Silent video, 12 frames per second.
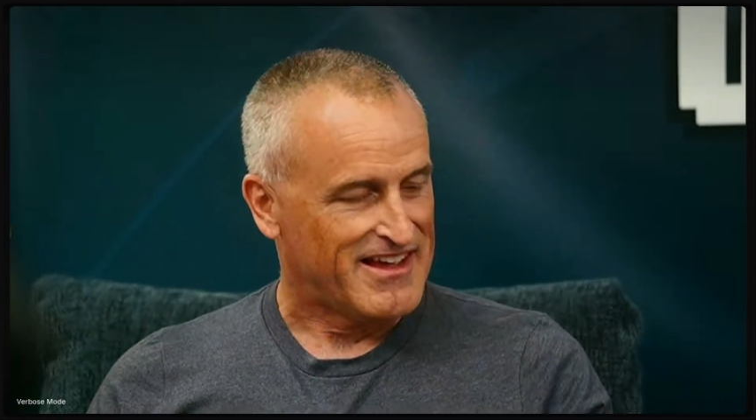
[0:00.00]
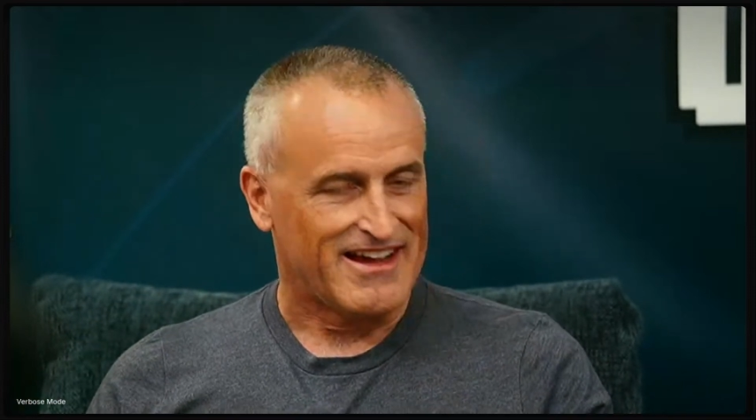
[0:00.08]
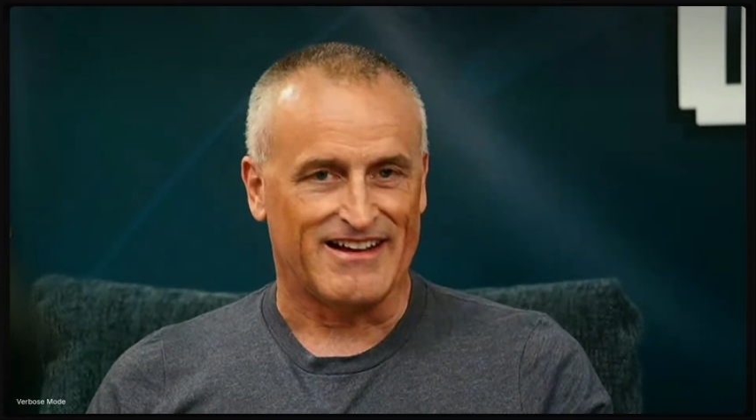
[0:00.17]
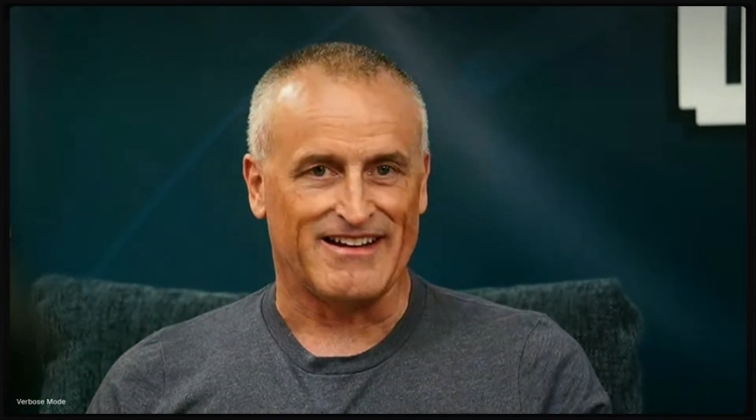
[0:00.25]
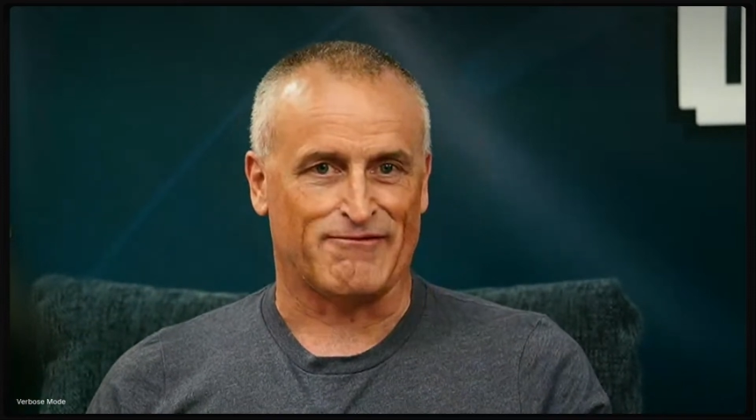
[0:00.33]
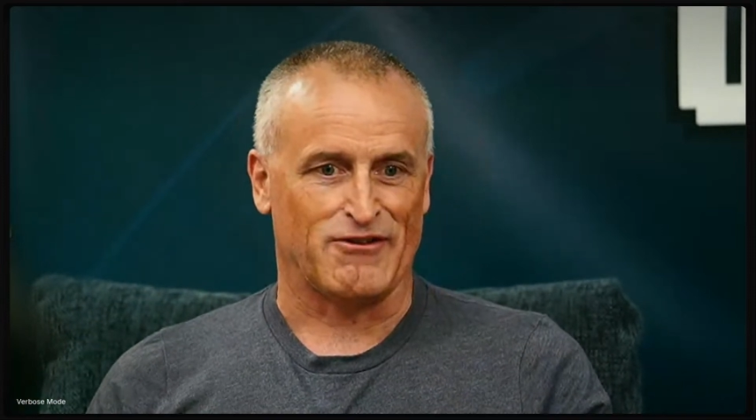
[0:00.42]

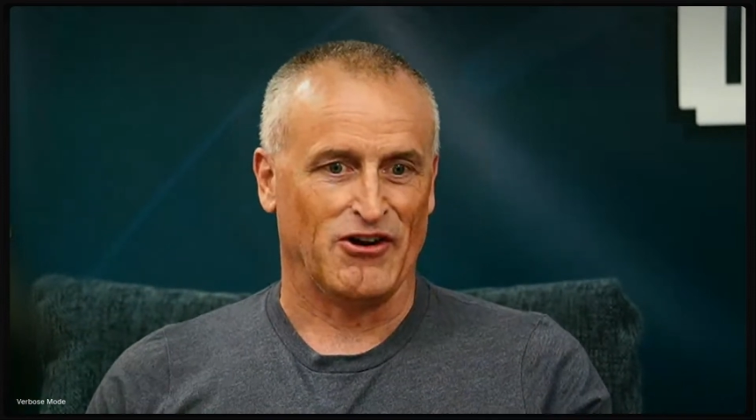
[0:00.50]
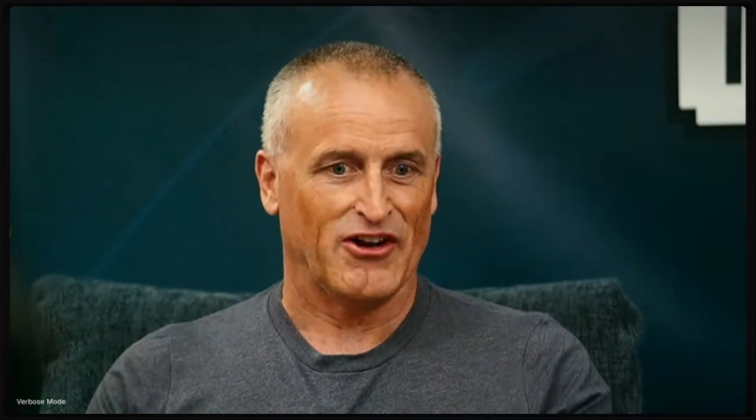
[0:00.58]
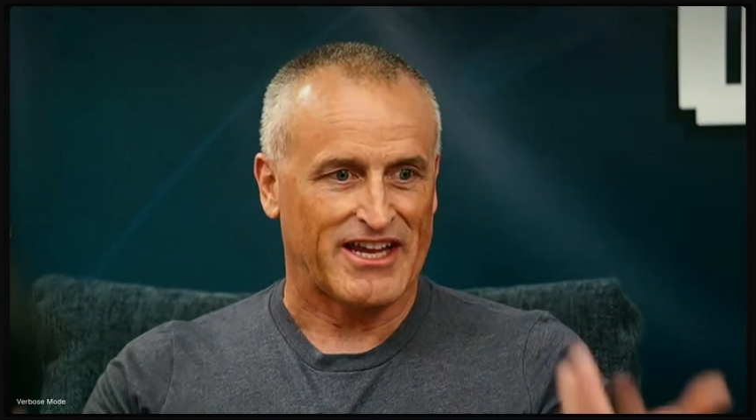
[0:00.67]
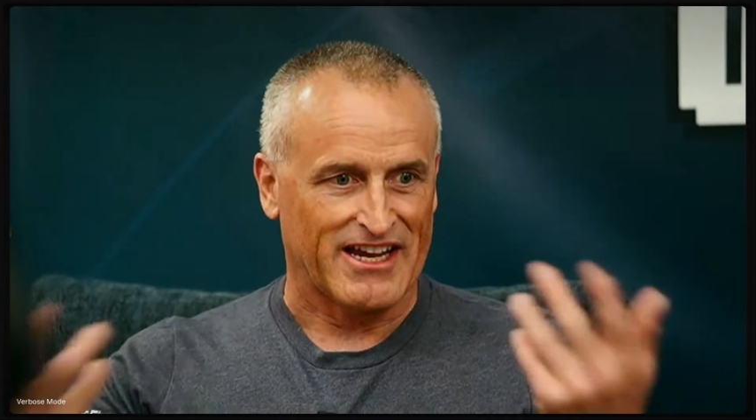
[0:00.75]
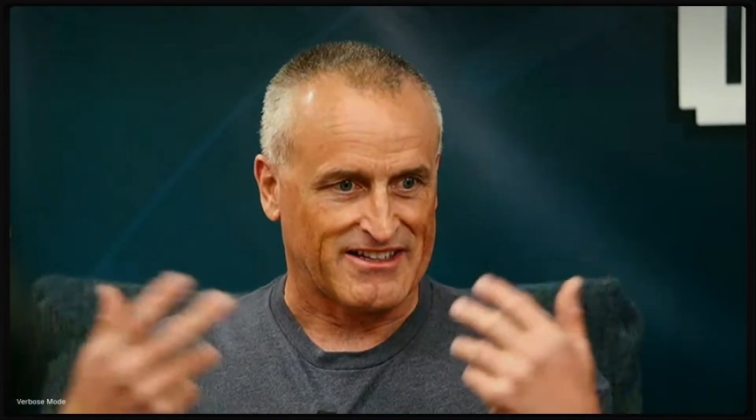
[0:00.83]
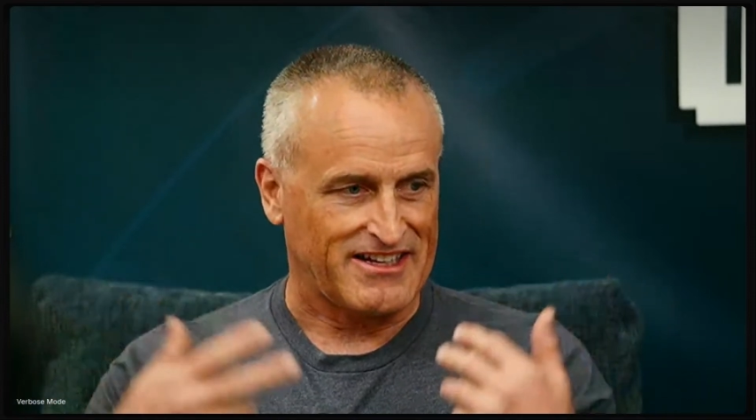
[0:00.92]
If you look
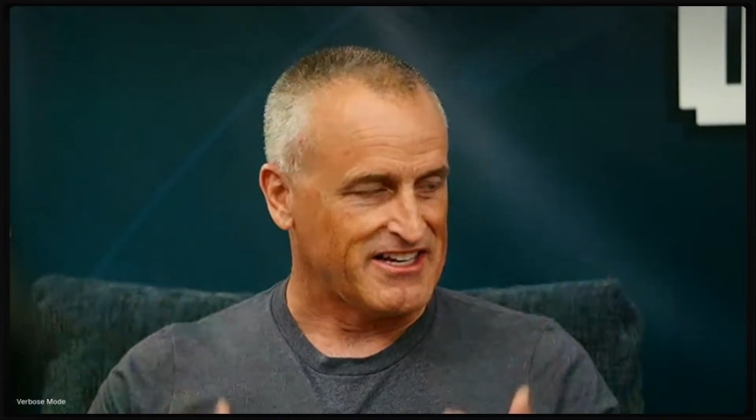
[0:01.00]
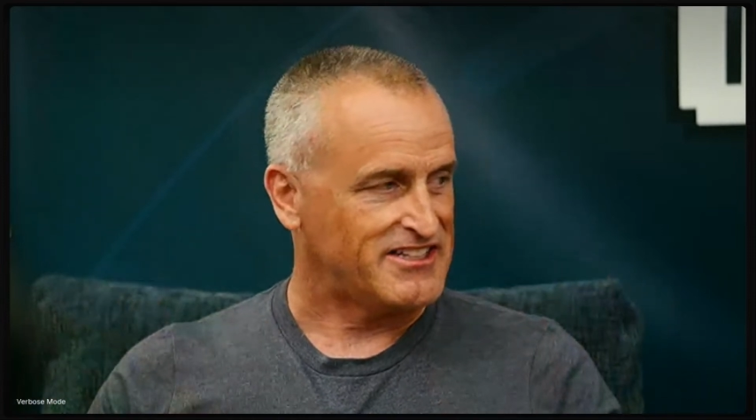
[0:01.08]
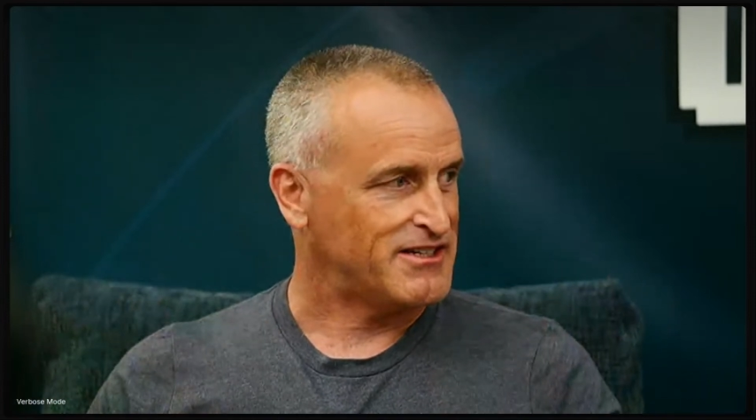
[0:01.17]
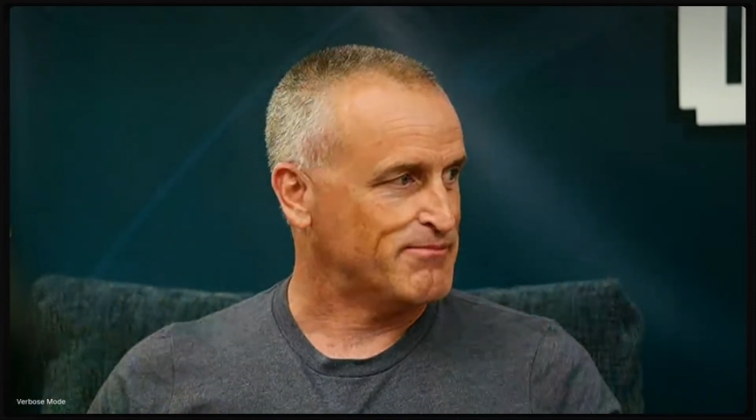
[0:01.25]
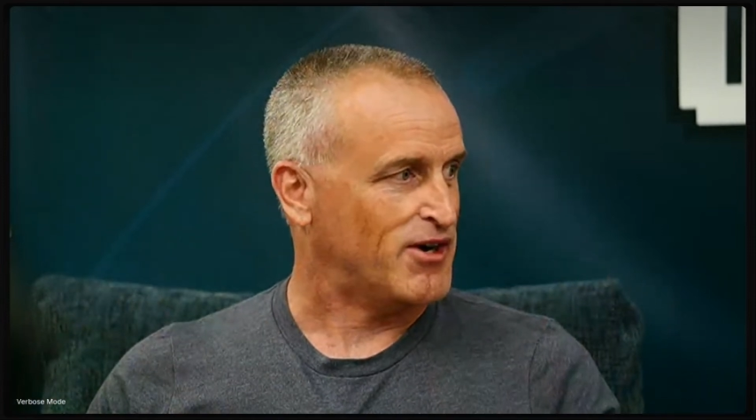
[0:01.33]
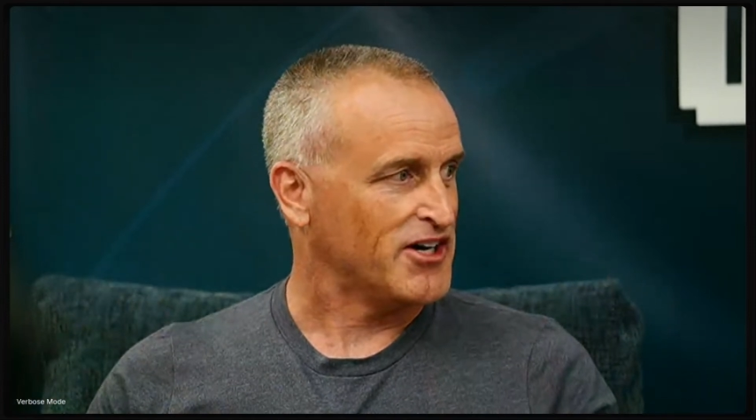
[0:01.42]
at
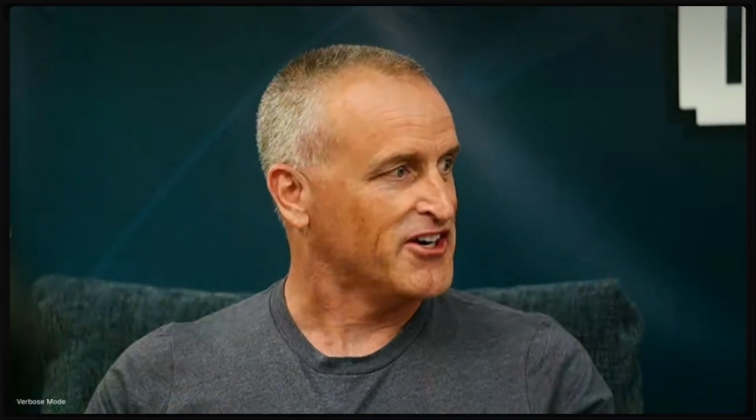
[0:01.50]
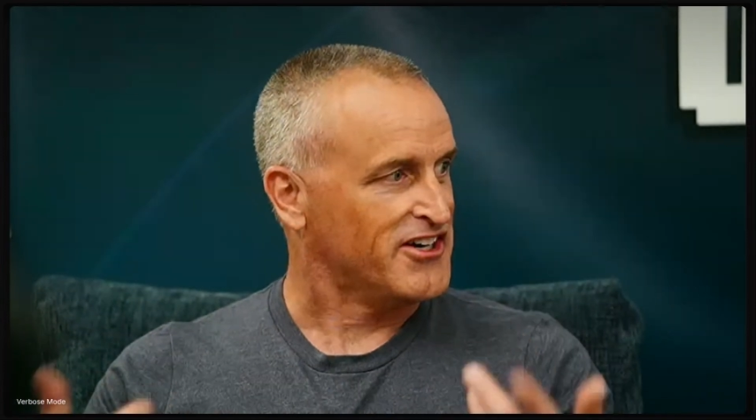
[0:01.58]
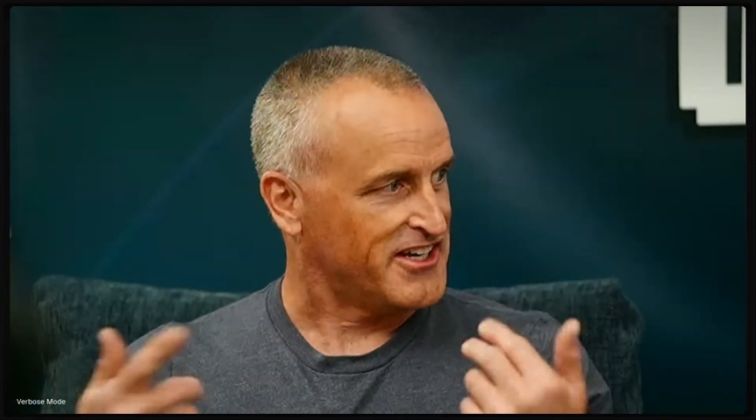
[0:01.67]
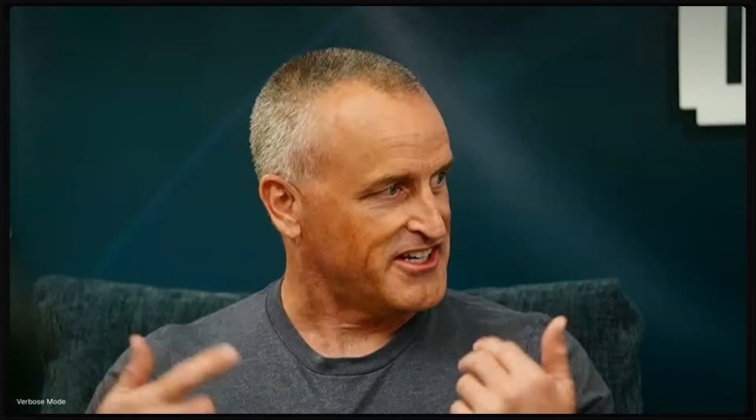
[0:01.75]
modern